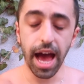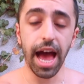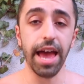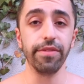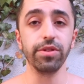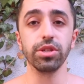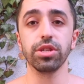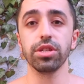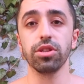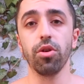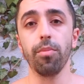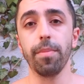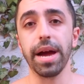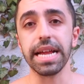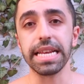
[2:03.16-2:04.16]
I have used it
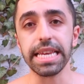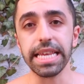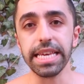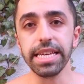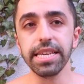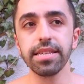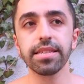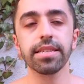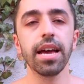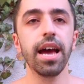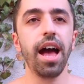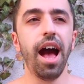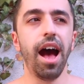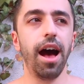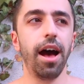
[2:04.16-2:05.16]
on my knees.
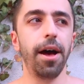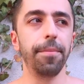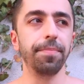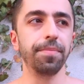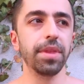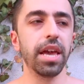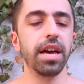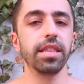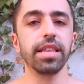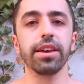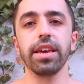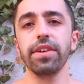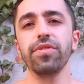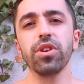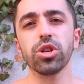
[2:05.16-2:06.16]
Um,
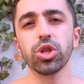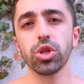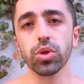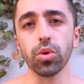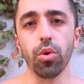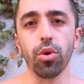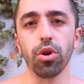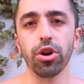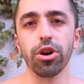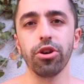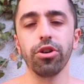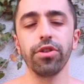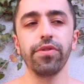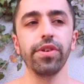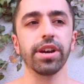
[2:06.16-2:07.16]
like if you're sore
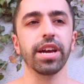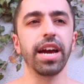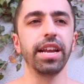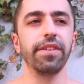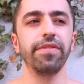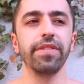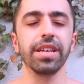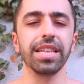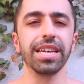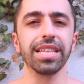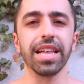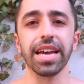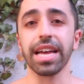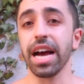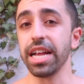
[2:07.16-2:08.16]
or if you're kind of feeling
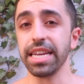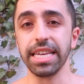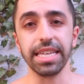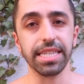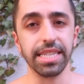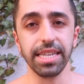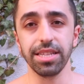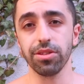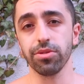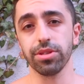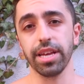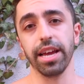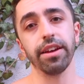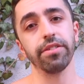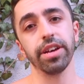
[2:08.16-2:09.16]
like uneasy in those
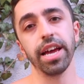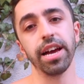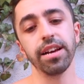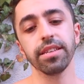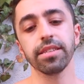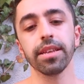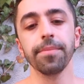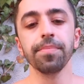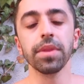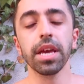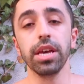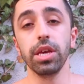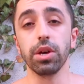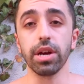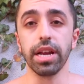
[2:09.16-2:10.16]
areas,
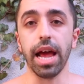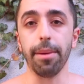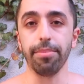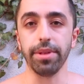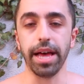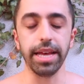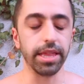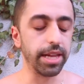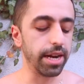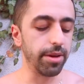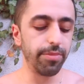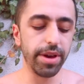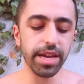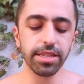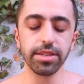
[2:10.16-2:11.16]
you can apply a
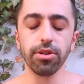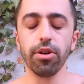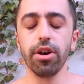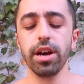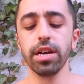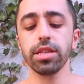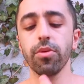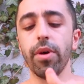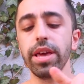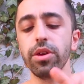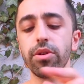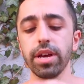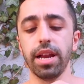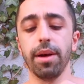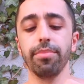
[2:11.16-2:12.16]
little bit. So the way
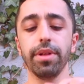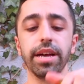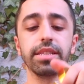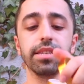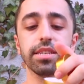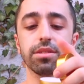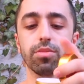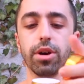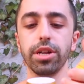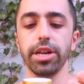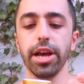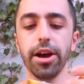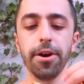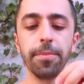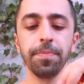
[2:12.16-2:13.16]
you can apply this one
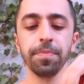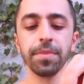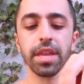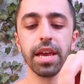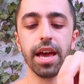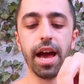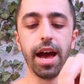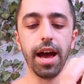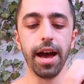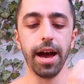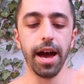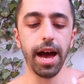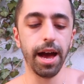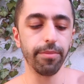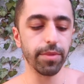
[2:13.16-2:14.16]
though, uh,
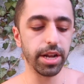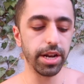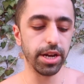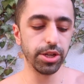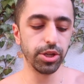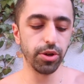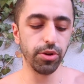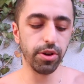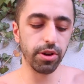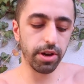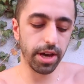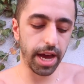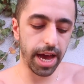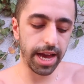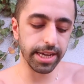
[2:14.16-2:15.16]
I'm gonna show you
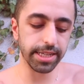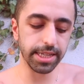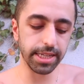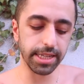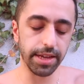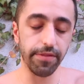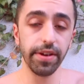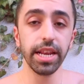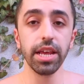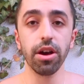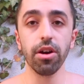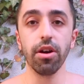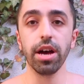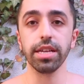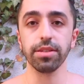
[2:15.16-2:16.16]
guys in the
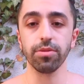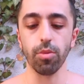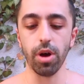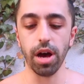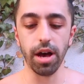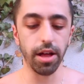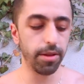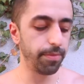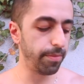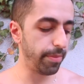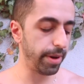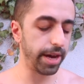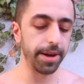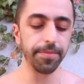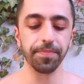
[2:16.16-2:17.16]
video as well,
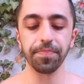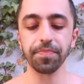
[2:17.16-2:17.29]
but